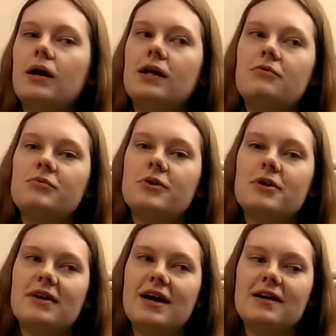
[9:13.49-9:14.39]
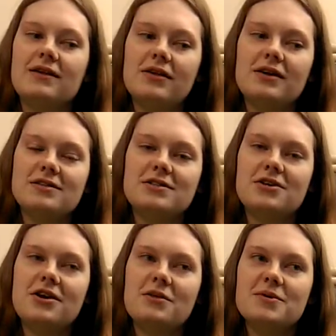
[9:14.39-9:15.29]
I love getting things and
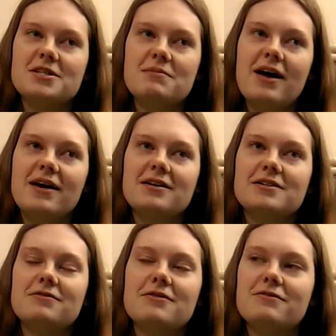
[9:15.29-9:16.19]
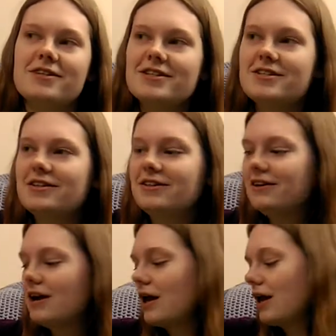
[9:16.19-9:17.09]
turning them into magnets for the fridge.
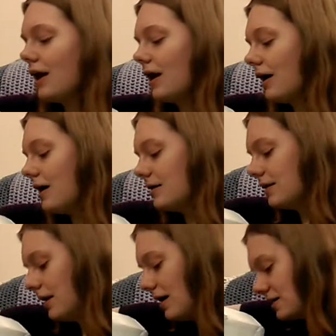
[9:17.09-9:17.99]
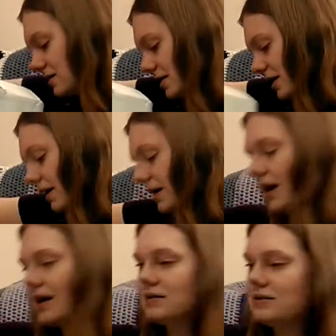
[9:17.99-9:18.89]
And last thing,
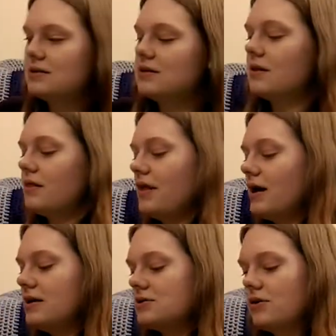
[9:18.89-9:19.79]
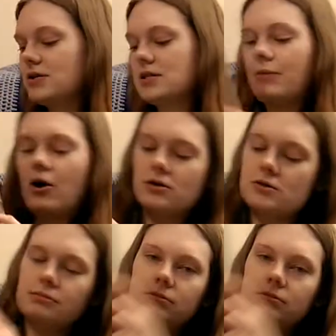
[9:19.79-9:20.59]
yes, that is all that's in the box.